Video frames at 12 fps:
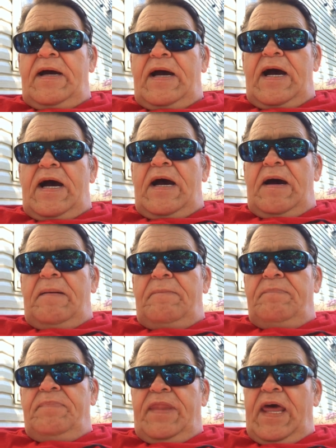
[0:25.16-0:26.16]

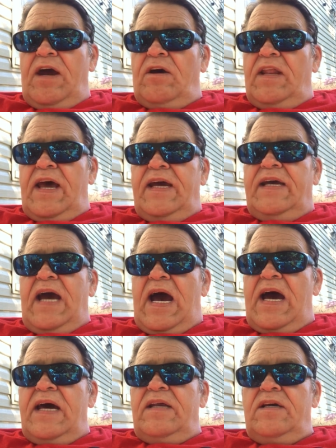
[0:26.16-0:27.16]
They are like
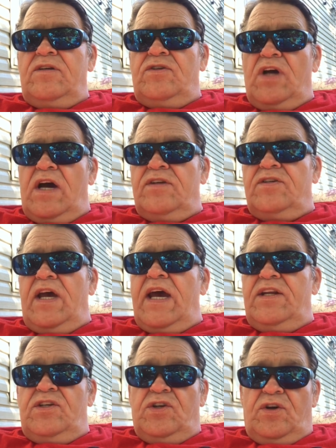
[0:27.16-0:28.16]
God, judge,
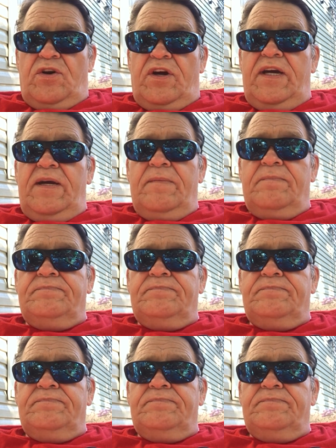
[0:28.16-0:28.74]
and jury.